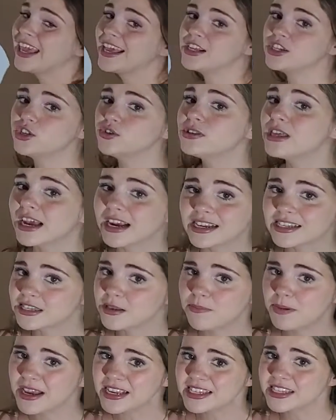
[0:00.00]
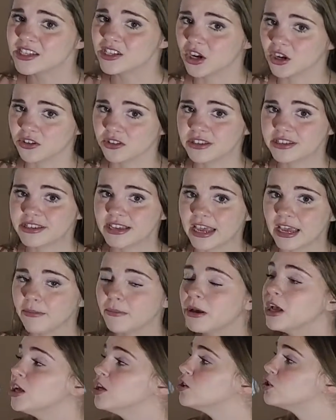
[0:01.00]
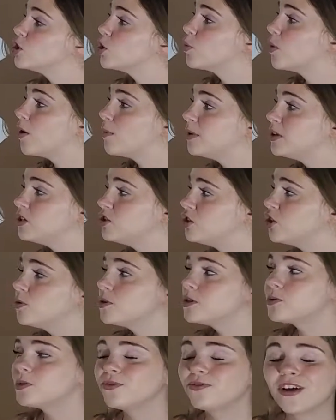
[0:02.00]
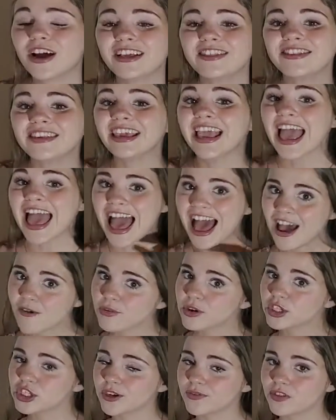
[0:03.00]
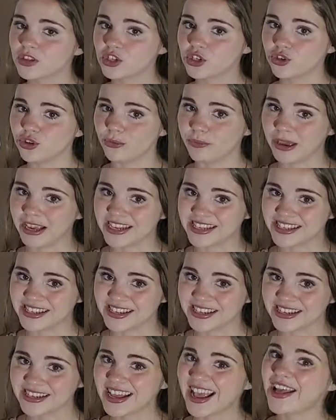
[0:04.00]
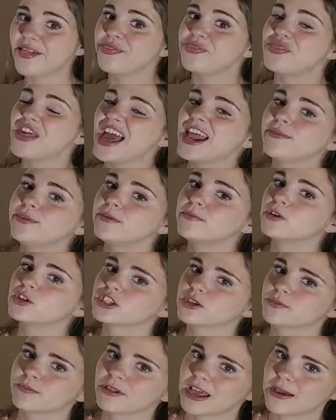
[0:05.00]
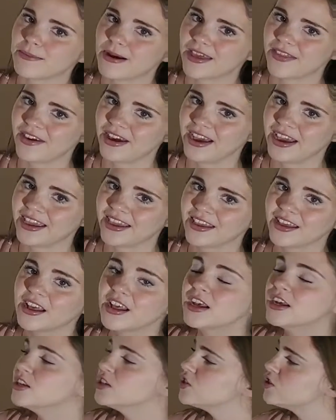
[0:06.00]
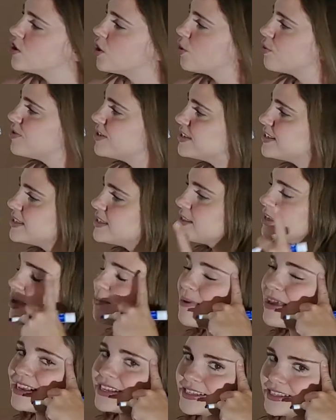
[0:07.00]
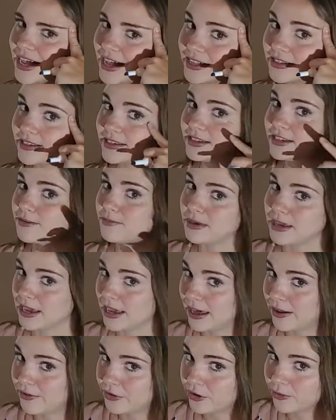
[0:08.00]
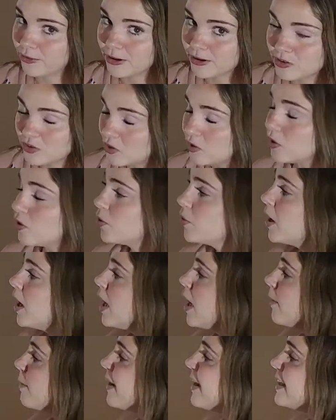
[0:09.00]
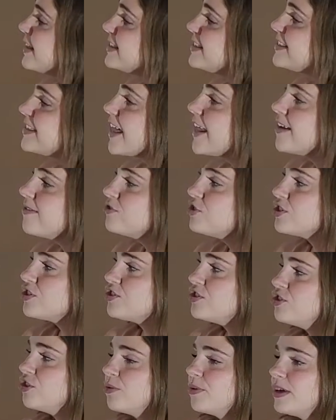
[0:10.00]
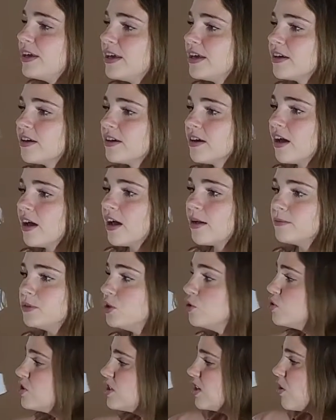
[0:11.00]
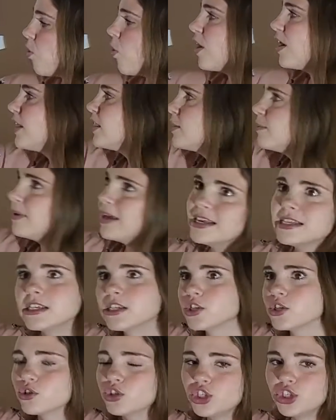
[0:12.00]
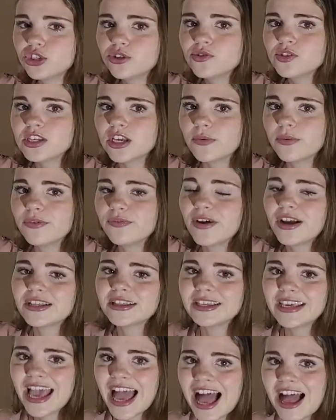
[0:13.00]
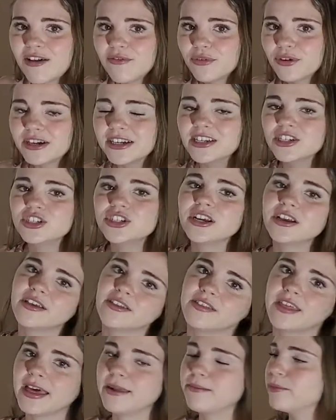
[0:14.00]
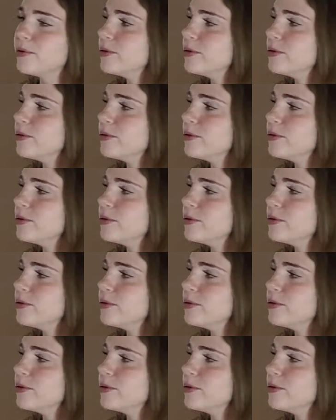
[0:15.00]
can't do that because the bases aren't the same. So what we do is we find the average of the two bases and then we multiply by the height. So this, it makes sense to me, I don't know about to you, but instead of just doing, um, using one of the bases or choosing, we find the average, then